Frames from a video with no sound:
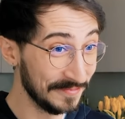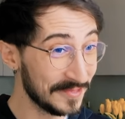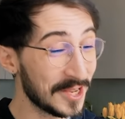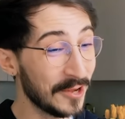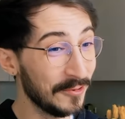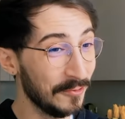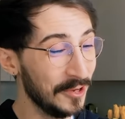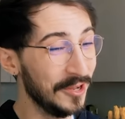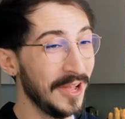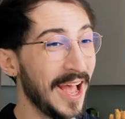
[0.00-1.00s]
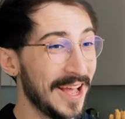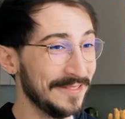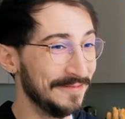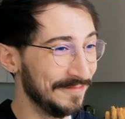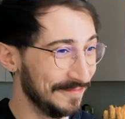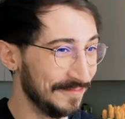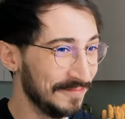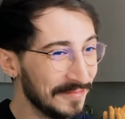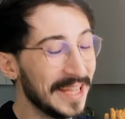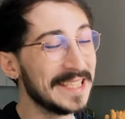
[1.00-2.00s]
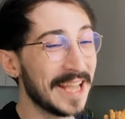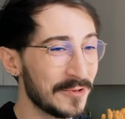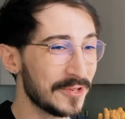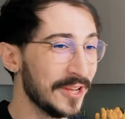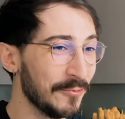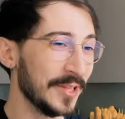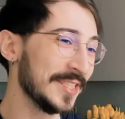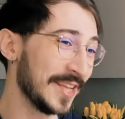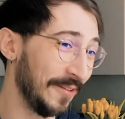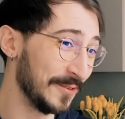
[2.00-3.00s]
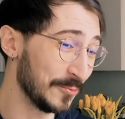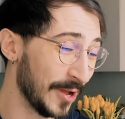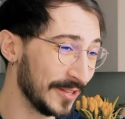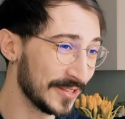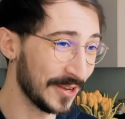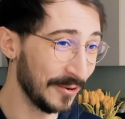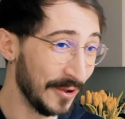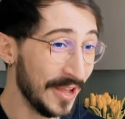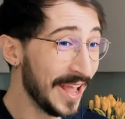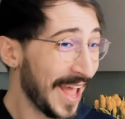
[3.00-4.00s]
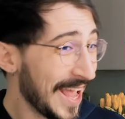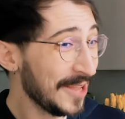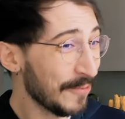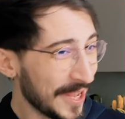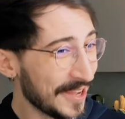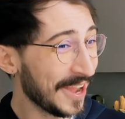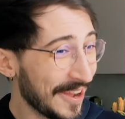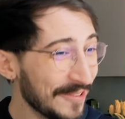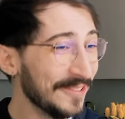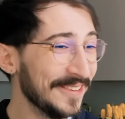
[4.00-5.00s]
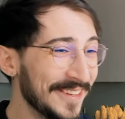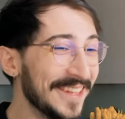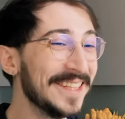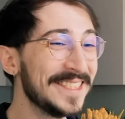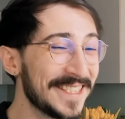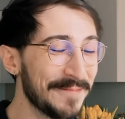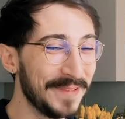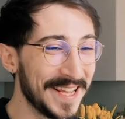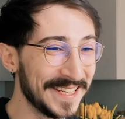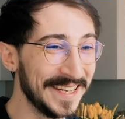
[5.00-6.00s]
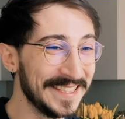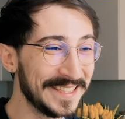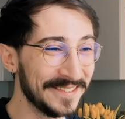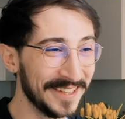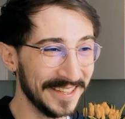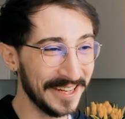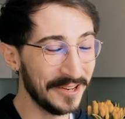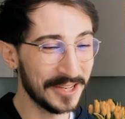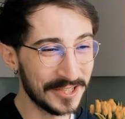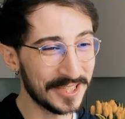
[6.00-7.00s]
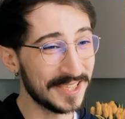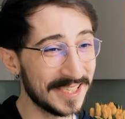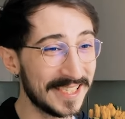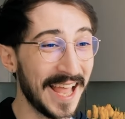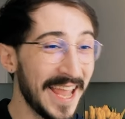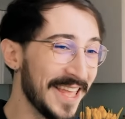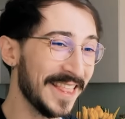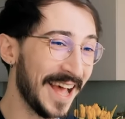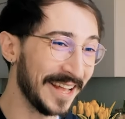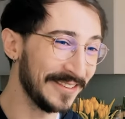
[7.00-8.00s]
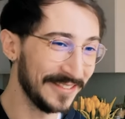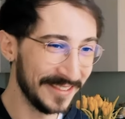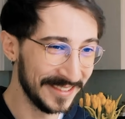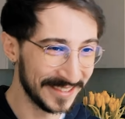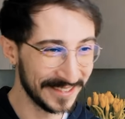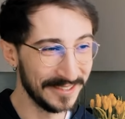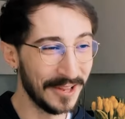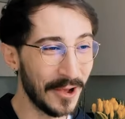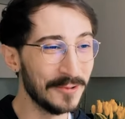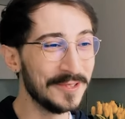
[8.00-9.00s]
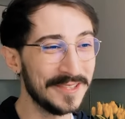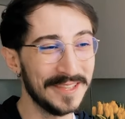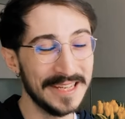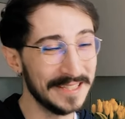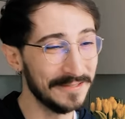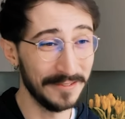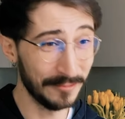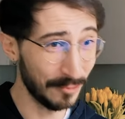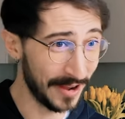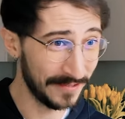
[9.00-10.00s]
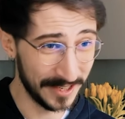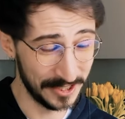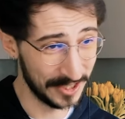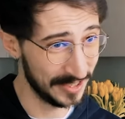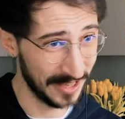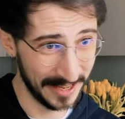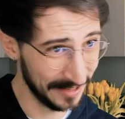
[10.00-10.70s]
So we, and it sounds good with itself as well. So anywhere you go, it's a pleasant interval, and you can just stay in that note interval forever and just like